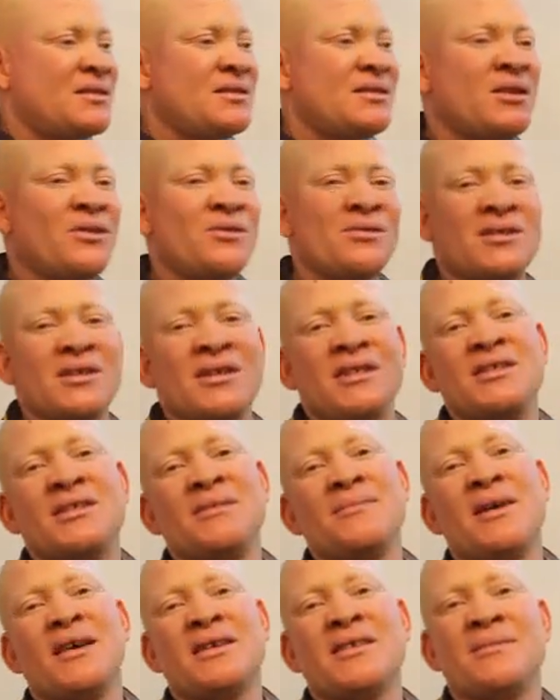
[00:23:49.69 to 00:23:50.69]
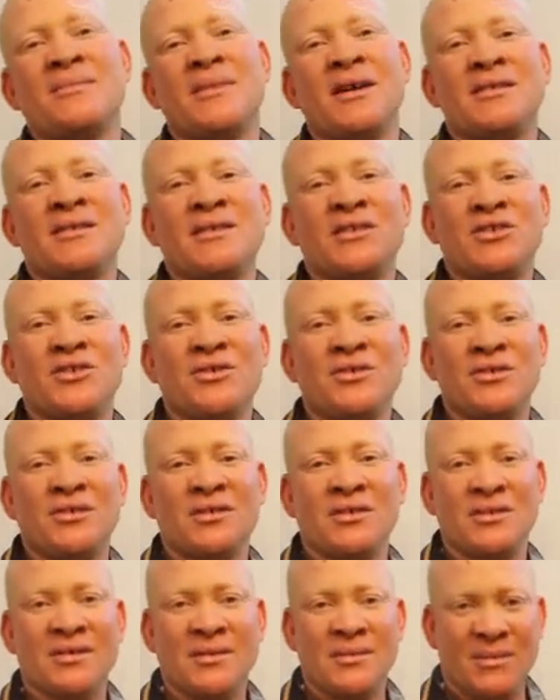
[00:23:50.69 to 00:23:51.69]
the utility
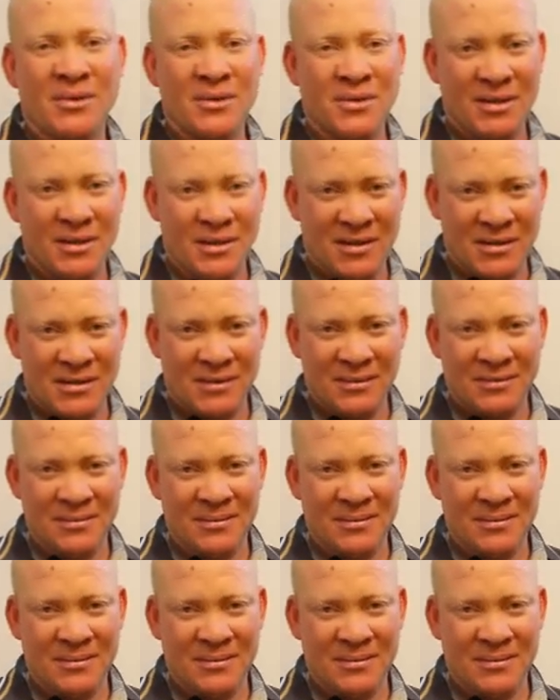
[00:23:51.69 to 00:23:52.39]
maximization point.